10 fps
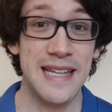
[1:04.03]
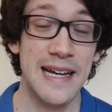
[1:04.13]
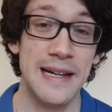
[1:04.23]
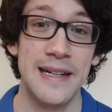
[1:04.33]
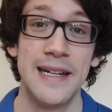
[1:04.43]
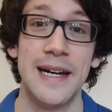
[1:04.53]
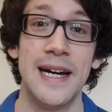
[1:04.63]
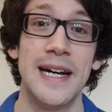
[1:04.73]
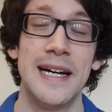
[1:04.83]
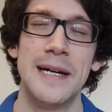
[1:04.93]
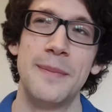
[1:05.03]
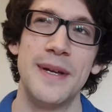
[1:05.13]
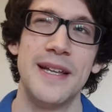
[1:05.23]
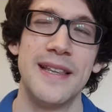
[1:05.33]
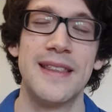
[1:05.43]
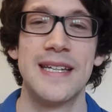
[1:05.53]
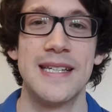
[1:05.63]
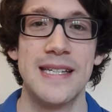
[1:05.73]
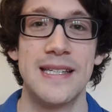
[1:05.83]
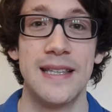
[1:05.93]
that, but this
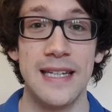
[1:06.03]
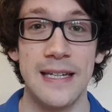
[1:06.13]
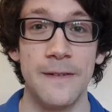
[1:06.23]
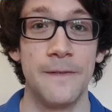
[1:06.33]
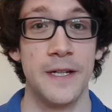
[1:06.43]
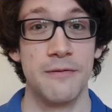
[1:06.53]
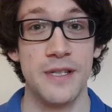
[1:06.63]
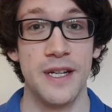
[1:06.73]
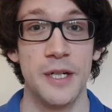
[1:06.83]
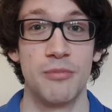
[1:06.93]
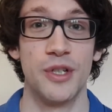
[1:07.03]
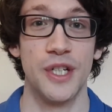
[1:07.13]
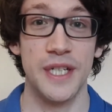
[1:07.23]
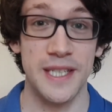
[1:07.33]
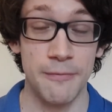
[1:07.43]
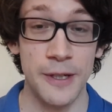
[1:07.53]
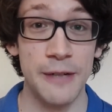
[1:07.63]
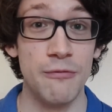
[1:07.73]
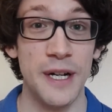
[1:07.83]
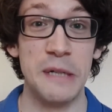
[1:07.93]
is the first research project I've really
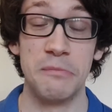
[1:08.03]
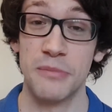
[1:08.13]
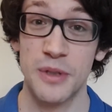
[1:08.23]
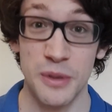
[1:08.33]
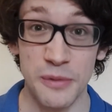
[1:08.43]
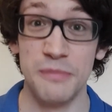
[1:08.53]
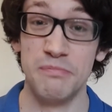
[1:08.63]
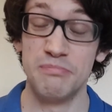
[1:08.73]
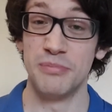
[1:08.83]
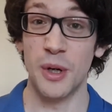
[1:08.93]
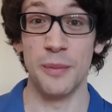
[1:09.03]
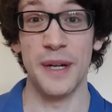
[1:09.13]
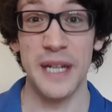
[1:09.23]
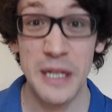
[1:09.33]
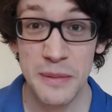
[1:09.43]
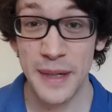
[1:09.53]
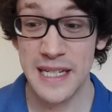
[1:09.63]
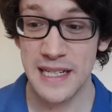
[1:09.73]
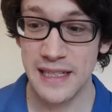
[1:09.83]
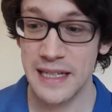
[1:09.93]
run sort of on my own,
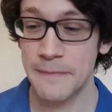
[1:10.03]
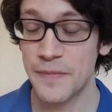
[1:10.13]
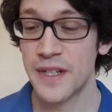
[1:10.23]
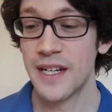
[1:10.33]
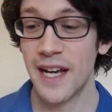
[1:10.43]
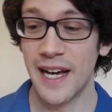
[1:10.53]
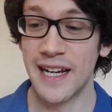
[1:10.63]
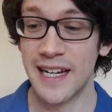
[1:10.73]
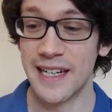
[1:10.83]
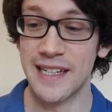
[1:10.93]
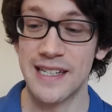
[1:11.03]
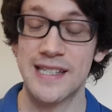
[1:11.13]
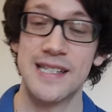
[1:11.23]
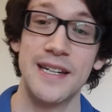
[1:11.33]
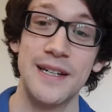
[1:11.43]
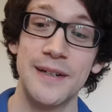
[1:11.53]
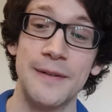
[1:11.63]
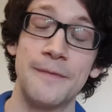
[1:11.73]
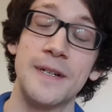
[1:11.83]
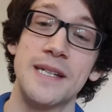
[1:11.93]
basically. So,
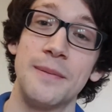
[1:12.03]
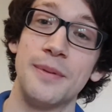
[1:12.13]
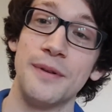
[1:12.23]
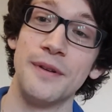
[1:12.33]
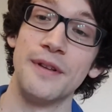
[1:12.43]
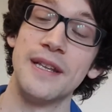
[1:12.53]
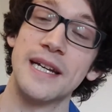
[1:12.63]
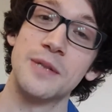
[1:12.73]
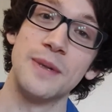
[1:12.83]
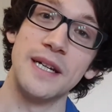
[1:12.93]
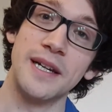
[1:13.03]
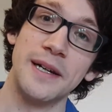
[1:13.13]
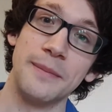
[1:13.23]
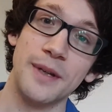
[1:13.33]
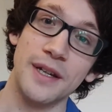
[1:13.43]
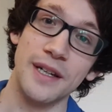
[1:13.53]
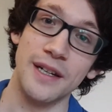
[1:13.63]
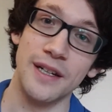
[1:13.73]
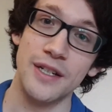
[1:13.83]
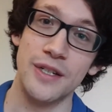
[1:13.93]
for example, next week I'm
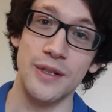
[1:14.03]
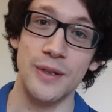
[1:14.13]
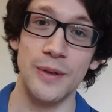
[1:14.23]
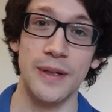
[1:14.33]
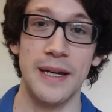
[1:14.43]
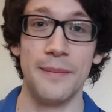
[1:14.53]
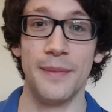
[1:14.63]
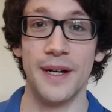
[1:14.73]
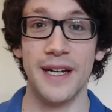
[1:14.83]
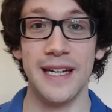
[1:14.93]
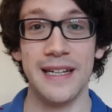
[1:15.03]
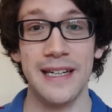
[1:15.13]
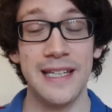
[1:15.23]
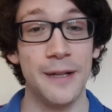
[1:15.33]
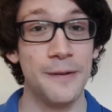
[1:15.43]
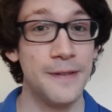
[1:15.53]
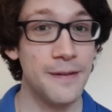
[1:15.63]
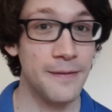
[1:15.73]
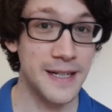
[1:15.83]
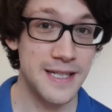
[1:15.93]
going to get my yellow fever
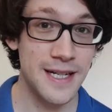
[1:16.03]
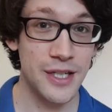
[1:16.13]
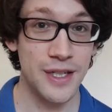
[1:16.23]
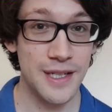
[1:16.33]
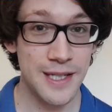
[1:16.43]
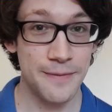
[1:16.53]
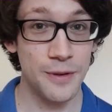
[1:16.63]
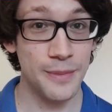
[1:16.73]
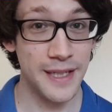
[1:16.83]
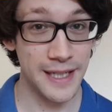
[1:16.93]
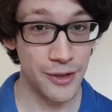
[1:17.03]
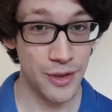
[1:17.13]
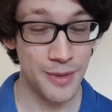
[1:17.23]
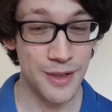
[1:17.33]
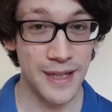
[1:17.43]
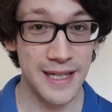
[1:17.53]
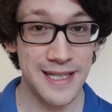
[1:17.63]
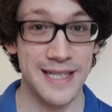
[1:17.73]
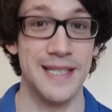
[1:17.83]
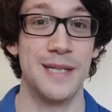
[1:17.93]
vaccinations for my trip to Uganda
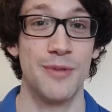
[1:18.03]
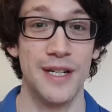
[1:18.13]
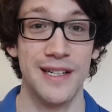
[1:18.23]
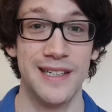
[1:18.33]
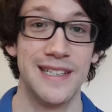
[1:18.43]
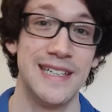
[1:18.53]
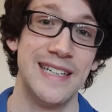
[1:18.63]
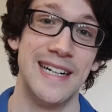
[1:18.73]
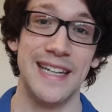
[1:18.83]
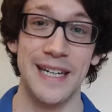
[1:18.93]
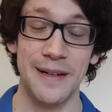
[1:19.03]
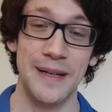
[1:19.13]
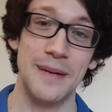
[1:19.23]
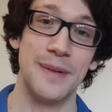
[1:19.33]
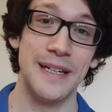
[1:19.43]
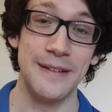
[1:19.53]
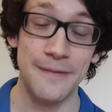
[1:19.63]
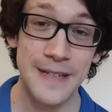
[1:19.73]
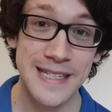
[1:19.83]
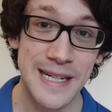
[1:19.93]
in the spring, and then go and get my
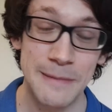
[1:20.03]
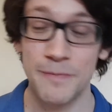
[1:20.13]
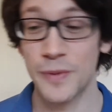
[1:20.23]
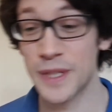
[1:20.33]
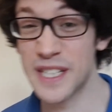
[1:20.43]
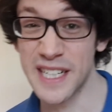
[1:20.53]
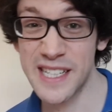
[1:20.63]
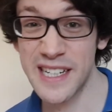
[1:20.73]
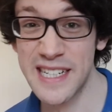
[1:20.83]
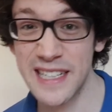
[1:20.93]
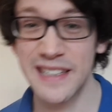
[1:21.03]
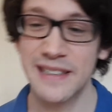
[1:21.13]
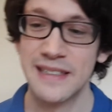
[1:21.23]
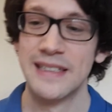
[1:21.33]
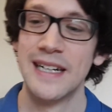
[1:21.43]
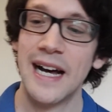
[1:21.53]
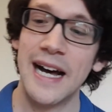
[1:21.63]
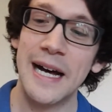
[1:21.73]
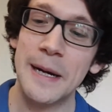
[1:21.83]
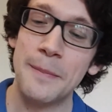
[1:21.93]
visa, which is exciting.
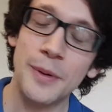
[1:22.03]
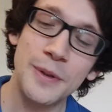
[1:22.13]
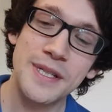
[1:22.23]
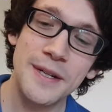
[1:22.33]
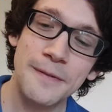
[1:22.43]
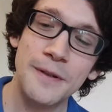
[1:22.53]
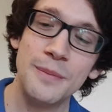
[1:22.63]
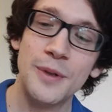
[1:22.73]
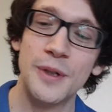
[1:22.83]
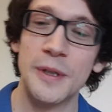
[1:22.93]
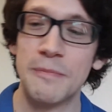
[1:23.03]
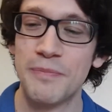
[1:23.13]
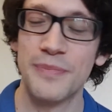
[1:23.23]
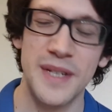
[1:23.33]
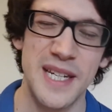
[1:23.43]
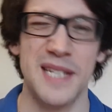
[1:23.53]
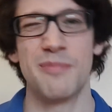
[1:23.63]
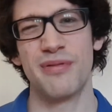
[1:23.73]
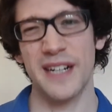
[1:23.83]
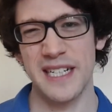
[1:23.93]
But also a few more, I guess,
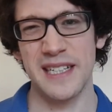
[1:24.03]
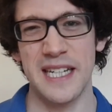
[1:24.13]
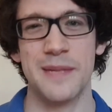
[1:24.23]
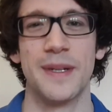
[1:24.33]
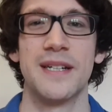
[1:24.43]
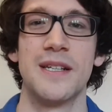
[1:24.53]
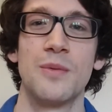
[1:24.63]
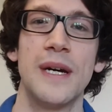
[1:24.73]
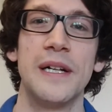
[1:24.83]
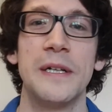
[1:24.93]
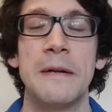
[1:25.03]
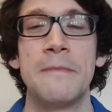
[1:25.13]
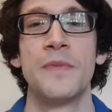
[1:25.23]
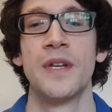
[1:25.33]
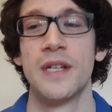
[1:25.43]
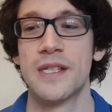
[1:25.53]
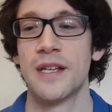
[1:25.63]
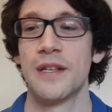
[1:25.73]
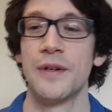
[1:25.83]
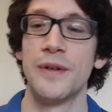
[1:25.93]
practical aspects as well. So
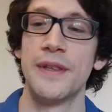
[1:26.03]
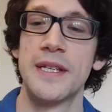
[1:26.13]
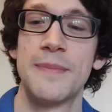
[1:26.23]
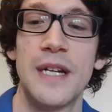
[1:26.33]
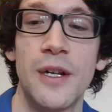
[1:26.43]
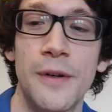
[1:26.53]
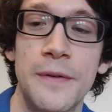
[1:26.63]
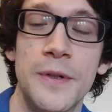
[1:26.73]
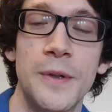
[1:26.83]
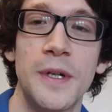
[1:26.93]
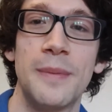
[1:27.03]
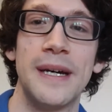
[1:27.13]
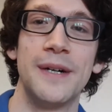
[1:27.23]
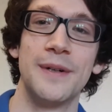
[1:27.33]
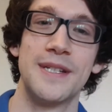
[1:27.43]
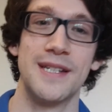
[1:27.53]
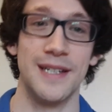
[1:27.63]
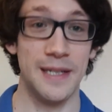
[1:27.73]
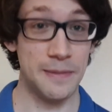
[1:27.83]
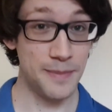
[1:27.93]
there's been a lot of talk about,
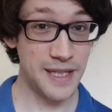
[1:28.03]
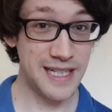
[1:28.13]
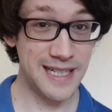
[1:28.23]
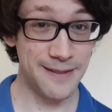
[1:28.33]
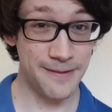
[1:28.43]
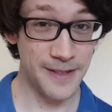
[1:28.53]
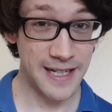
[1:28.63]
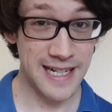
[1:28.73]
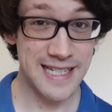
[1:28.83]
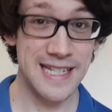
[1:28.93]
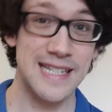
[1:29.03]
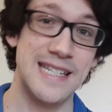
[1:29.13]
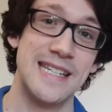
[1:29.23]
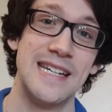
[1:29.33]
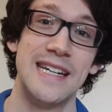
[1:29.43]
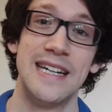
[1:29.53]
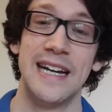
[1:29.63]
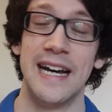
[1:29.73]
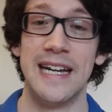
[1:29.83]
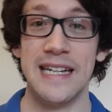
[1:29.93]
money and finances
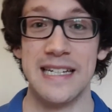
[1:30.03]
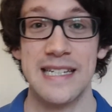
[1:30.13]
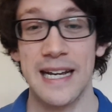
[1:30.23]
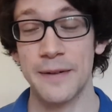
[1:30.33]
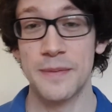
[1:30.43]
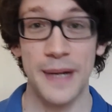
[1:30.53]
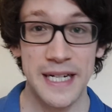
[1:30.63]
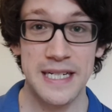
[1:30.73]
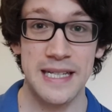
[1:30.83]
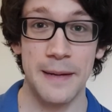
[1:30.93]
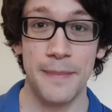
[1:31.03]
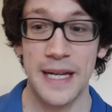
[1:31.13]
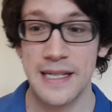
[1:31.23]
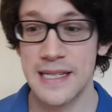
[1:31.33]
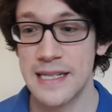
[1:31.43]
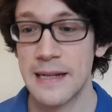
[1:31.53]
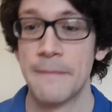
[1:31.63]
and how to manage that best,